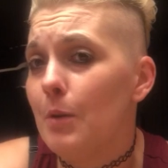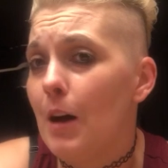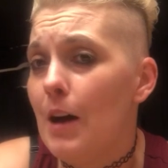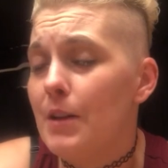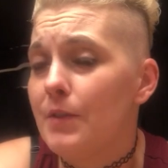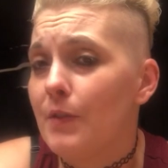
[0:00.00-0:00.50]

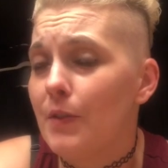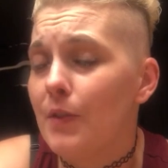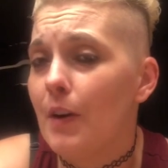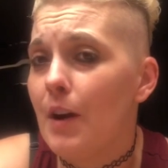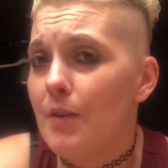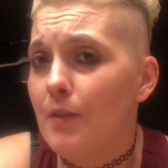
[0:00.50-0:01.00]
lasts for
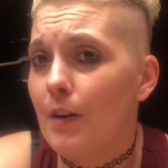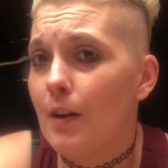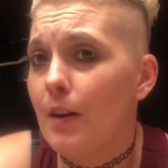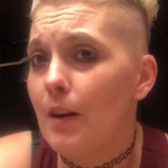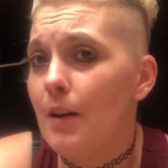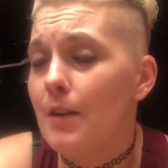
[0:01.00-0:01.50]

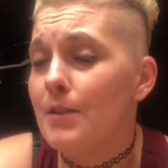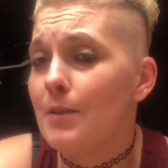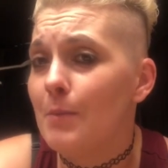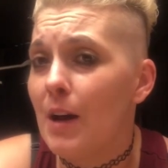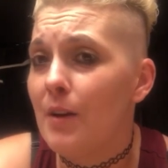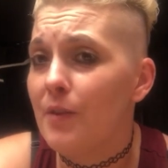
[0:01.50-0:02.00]
forever. As a
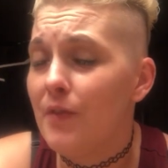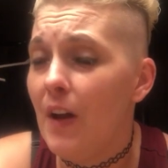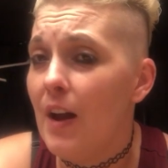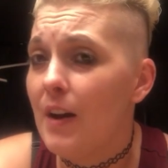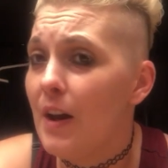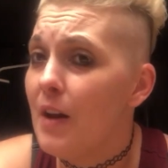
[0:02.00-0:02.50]
matter of
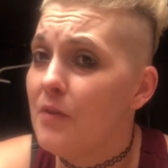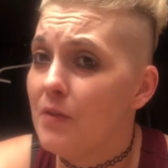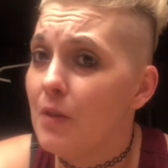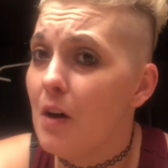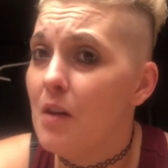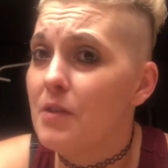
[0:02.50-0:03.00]
fact, I have
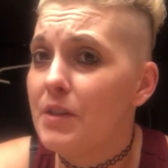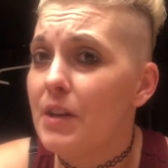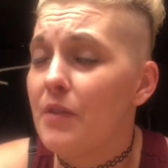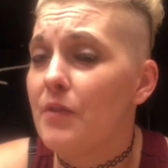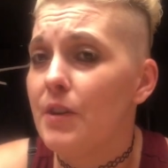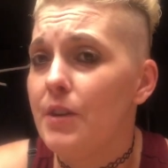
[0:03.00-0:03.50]
lost
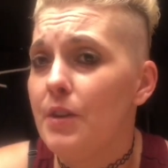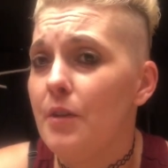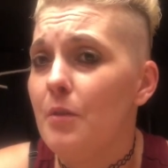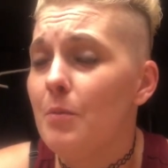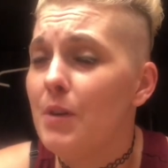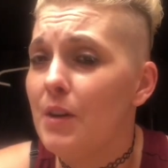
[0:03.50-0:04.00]
every
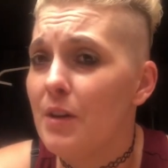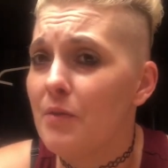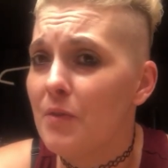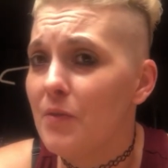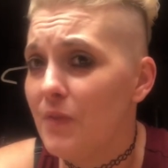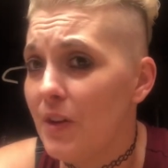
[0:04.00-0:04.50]
tube and
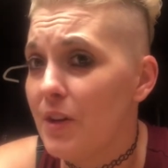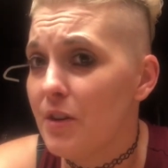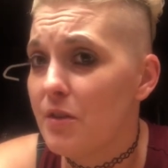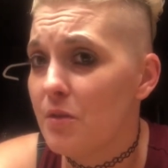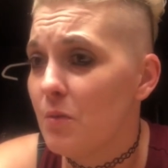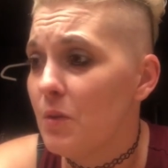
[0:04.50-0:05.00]
never
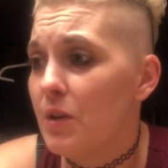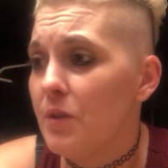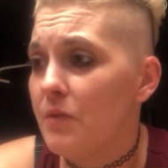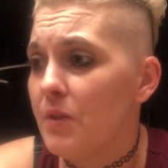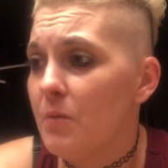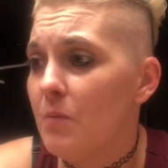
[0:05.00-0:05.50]
finished one
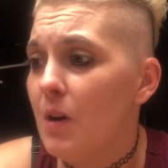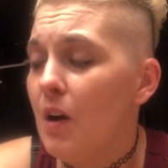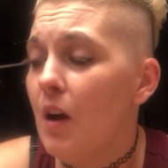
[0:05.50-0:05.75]
of them.